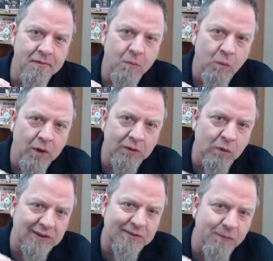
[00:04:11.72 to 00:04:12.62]
what
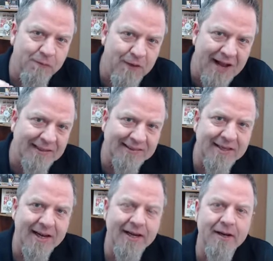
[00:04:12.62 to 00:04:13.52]
what's
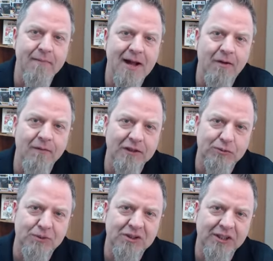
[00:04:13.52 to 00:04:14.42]
fascinating about this
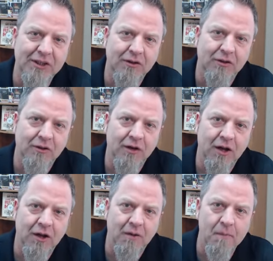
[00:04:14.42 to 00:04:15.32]
particular um,